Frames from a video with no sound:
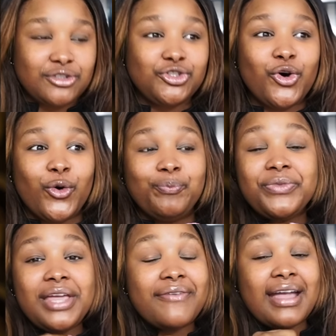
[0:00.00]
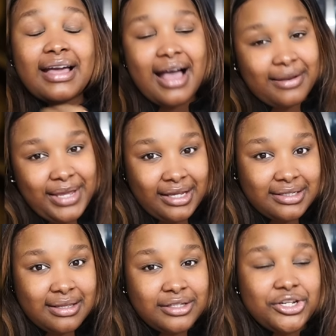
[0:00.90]
So if I can't make it
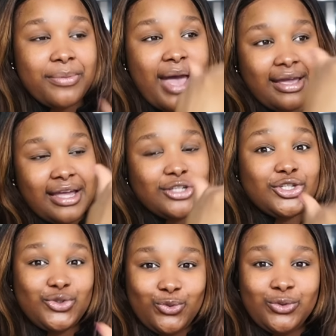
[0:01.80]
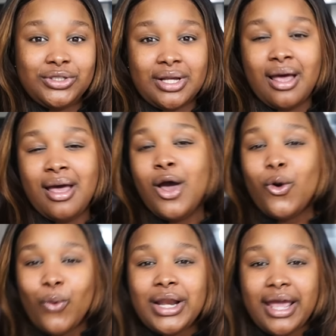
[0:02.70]
to the gym, I can choose
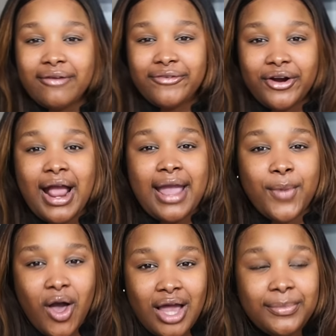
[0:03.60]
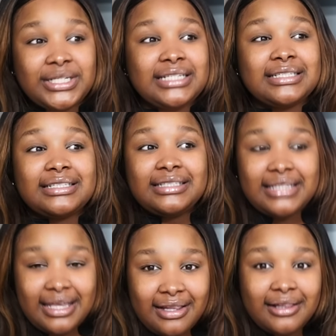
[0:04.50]
whatever I'm on, but it's
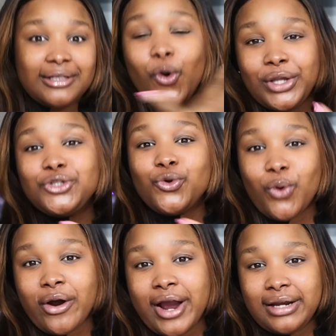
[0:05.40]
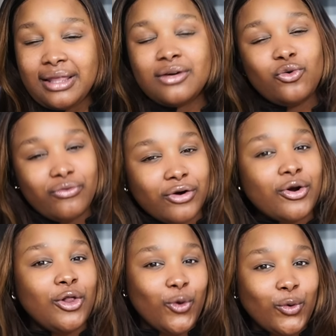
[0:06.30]
still going toward the
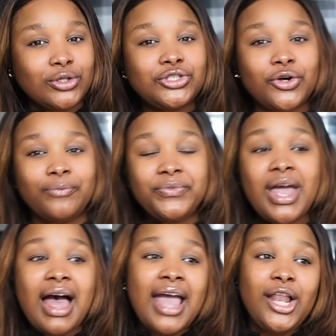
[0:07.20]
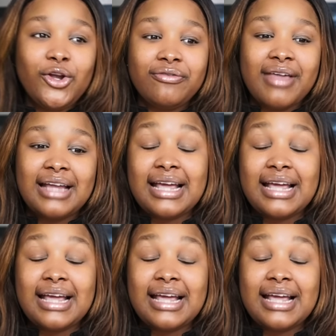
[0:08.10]
overall goal. So I love that.